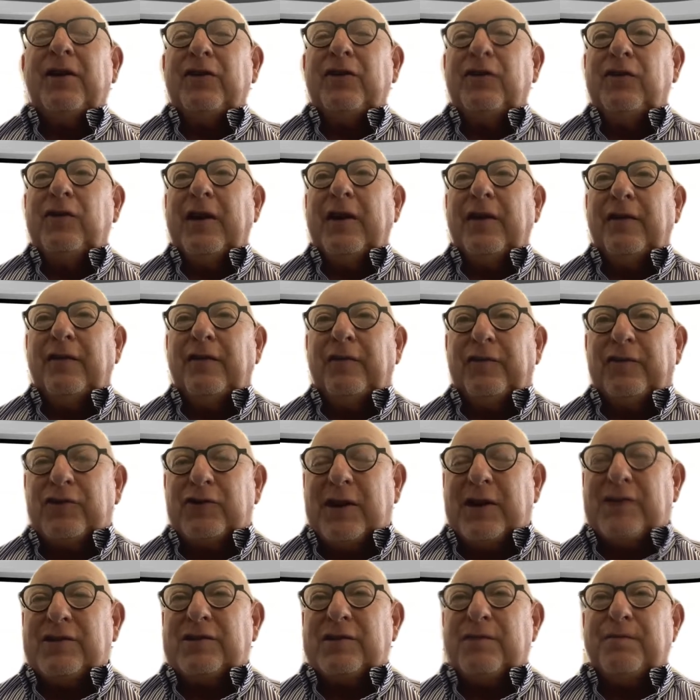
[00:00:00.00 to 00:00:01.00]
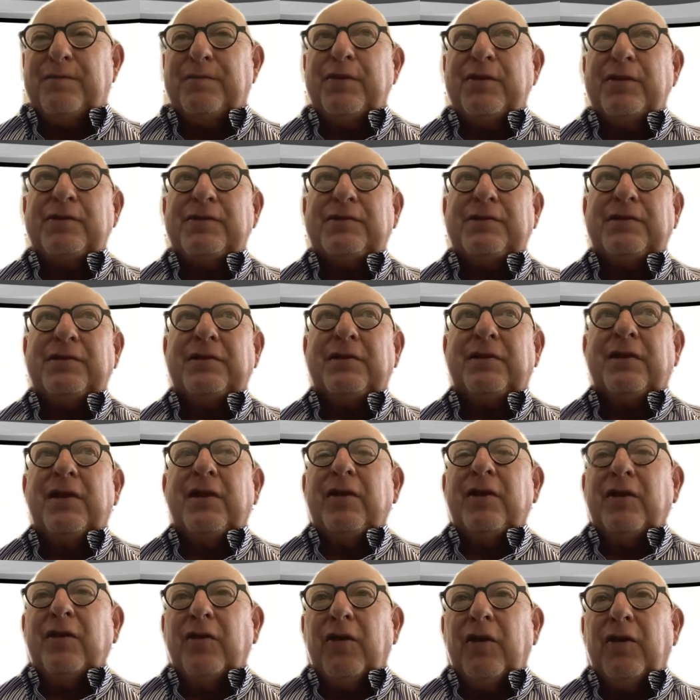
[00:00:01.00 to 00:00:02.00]
you have traced the person,
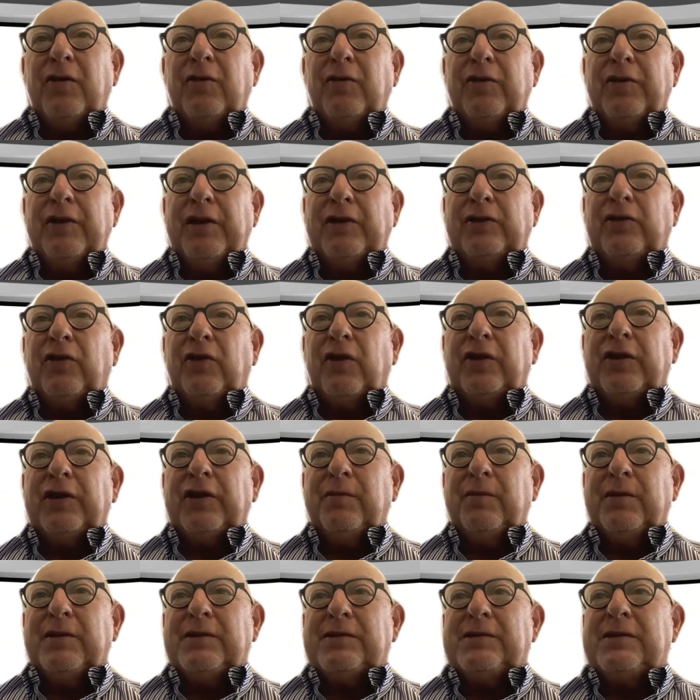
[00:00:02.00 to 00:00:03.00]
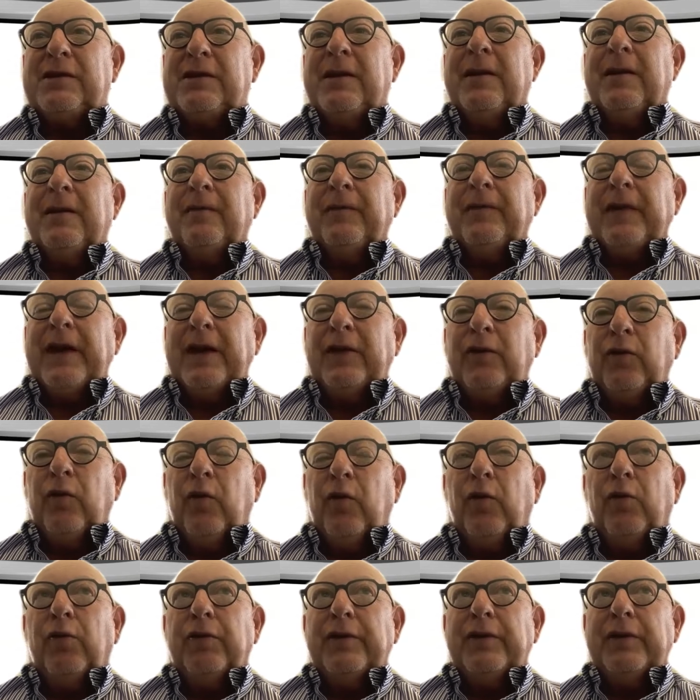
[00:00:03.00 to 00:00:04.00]
got all their documents, and
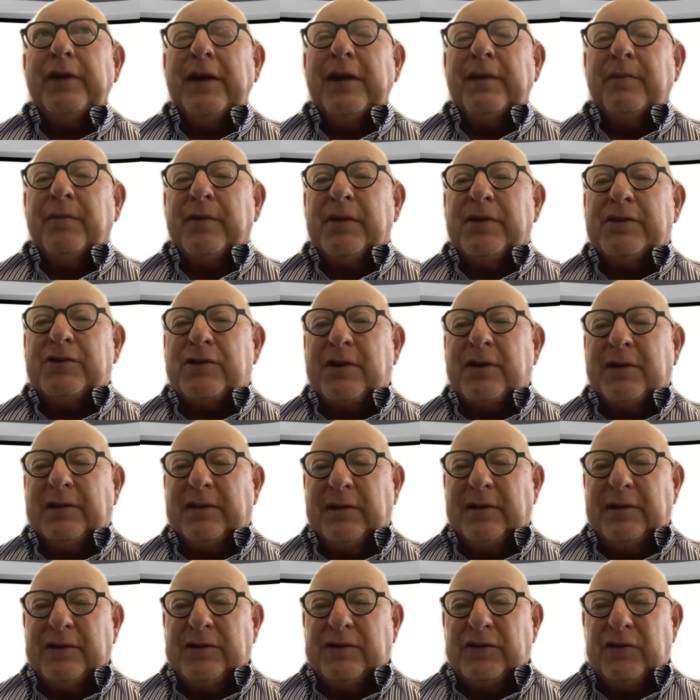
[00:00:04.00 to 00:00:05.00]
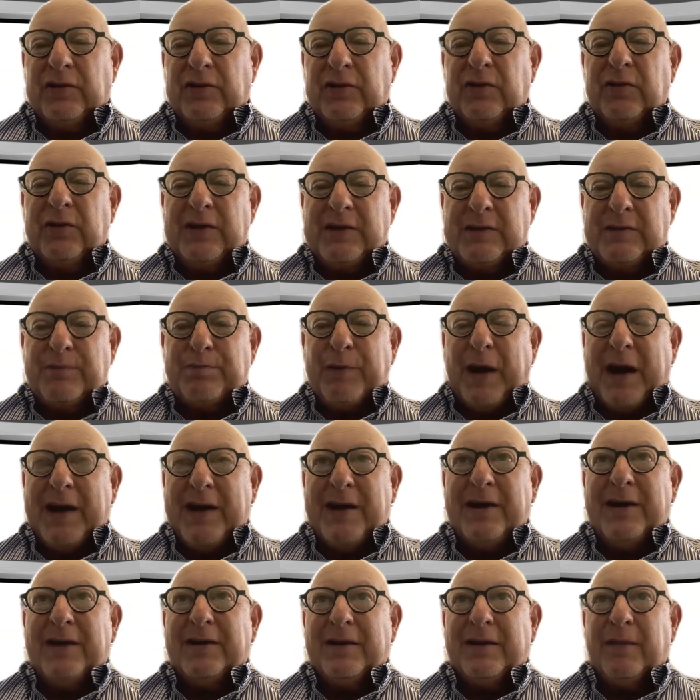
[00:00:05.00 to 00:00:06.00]
all the administrator needs to do is
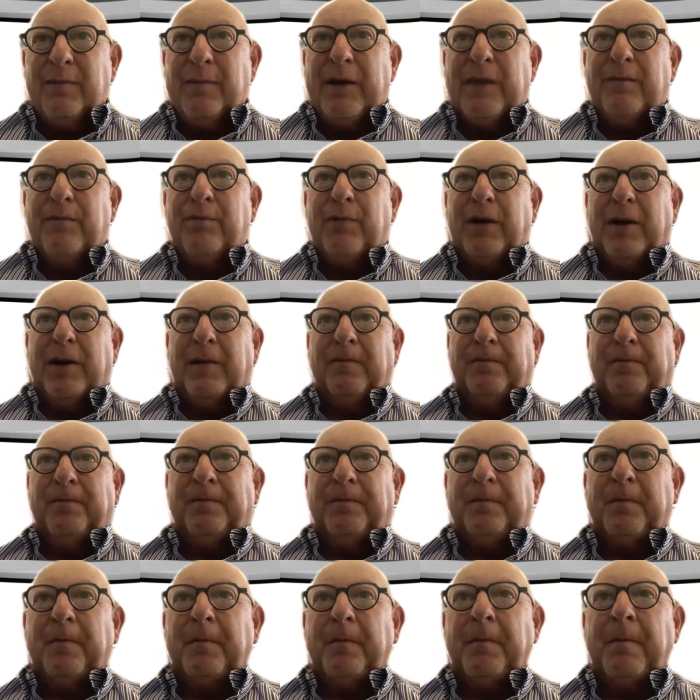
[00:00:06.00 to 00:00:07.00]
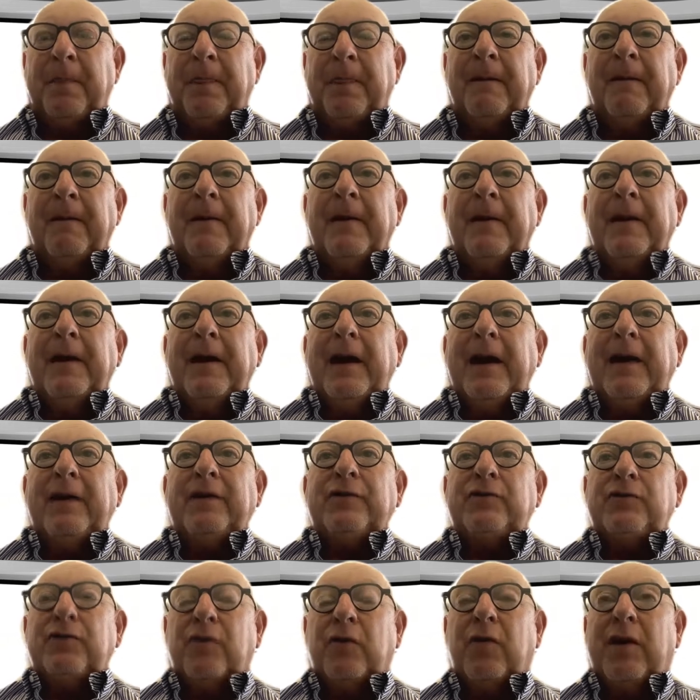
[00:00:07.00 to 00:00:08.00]
pay the member. And
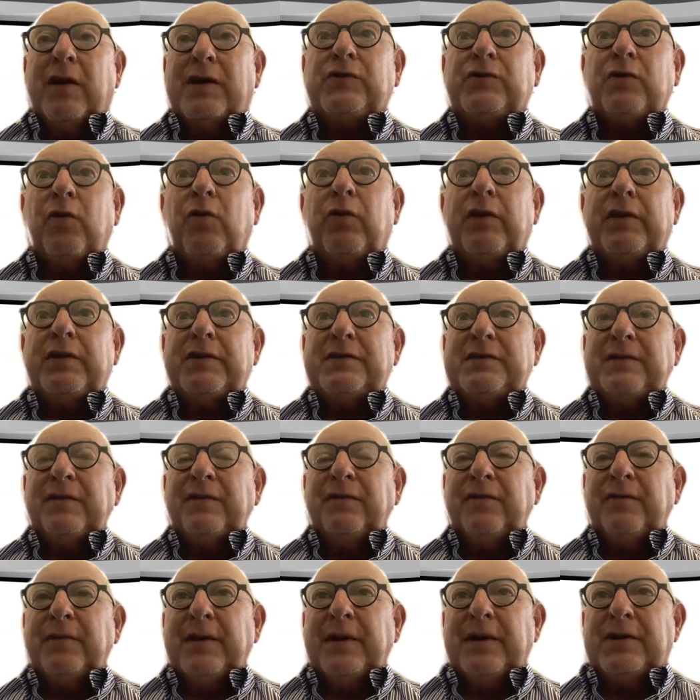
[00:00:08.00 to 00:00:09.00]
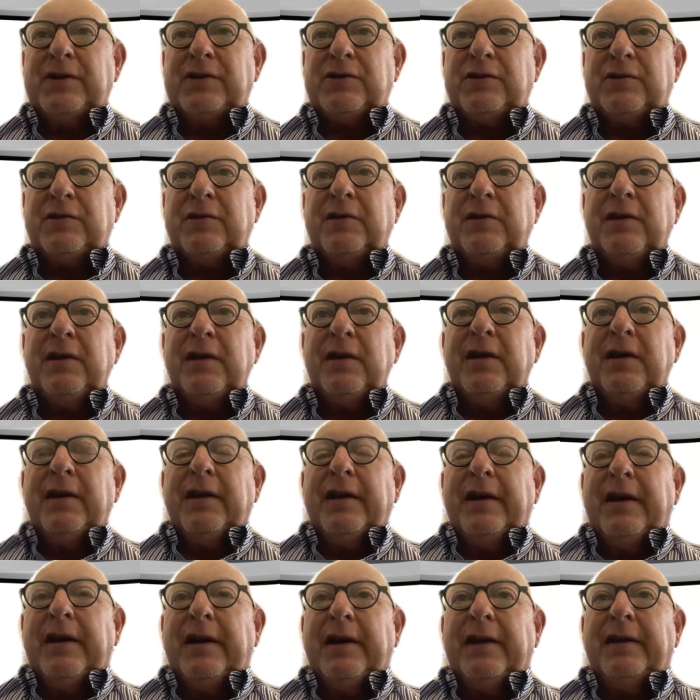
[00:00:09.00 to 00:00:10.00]
it requires all of this information,
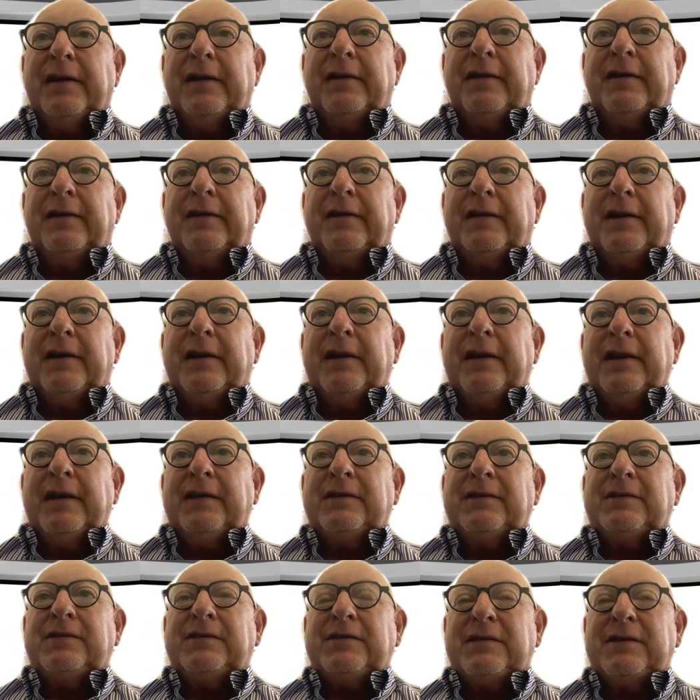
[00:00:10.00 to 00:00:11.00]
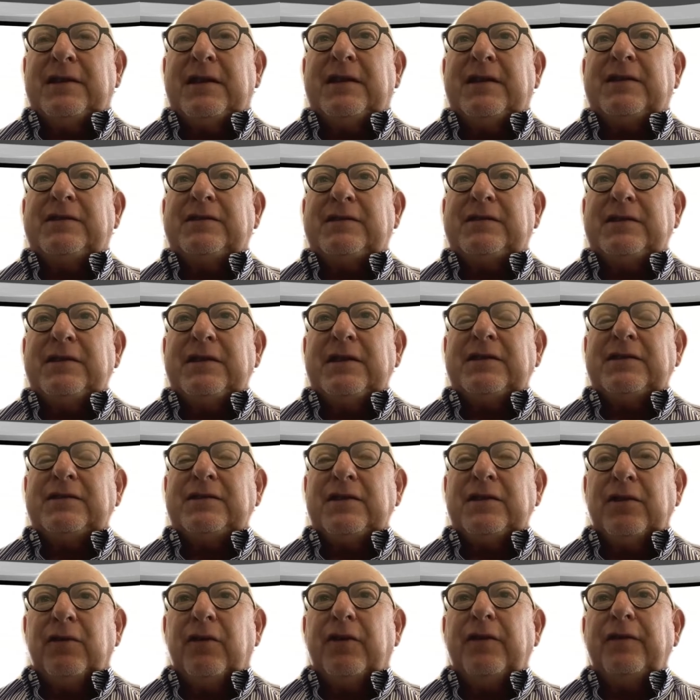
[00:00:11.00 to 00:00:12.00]
and it's
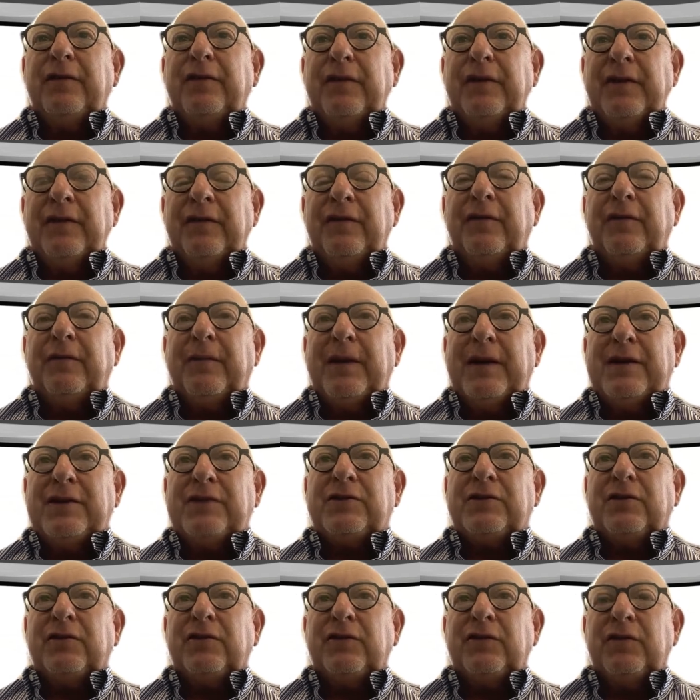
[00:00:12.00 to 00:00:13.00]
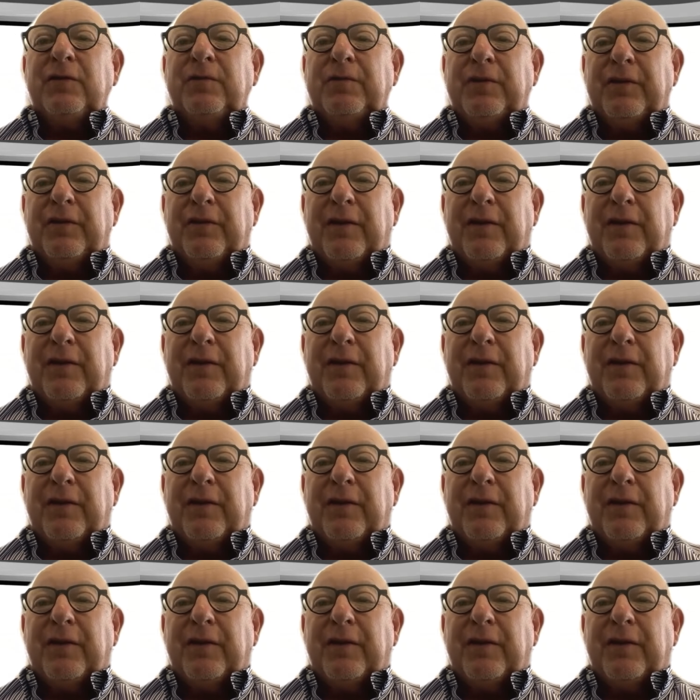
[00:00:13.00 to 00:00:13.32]
a lot of information to